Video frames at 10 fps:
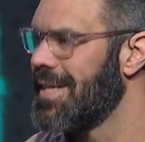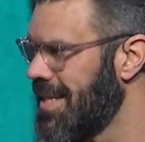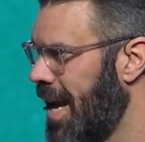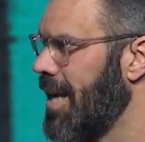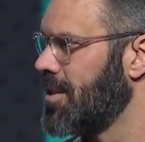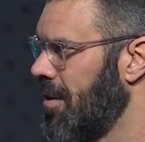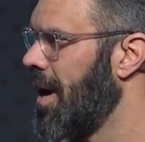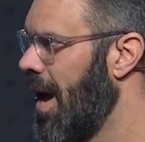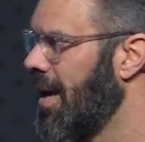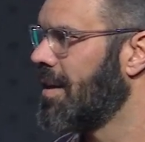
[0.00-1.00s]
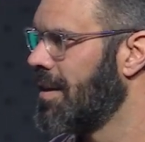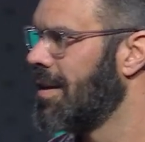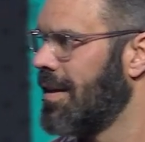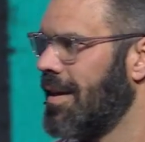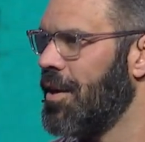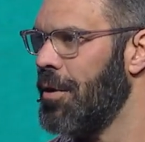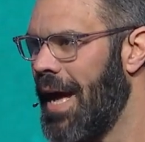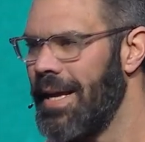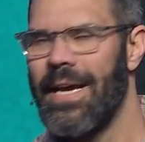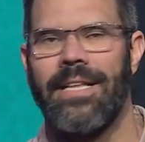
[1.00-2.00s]
the Saints, okay?
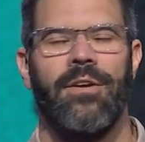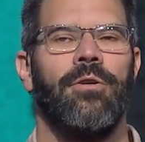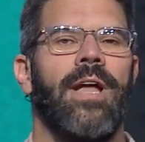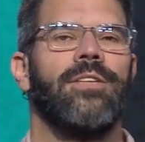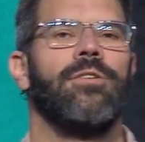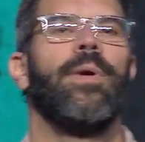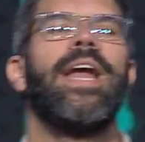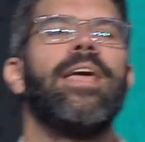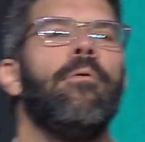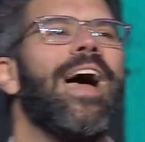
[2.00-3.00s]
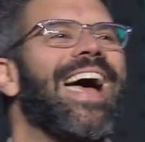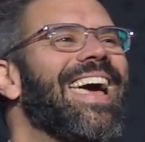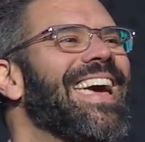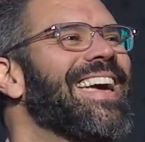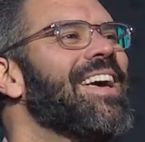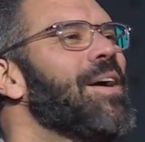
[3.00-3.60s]
at you. I get the Who Dat you. But anyway,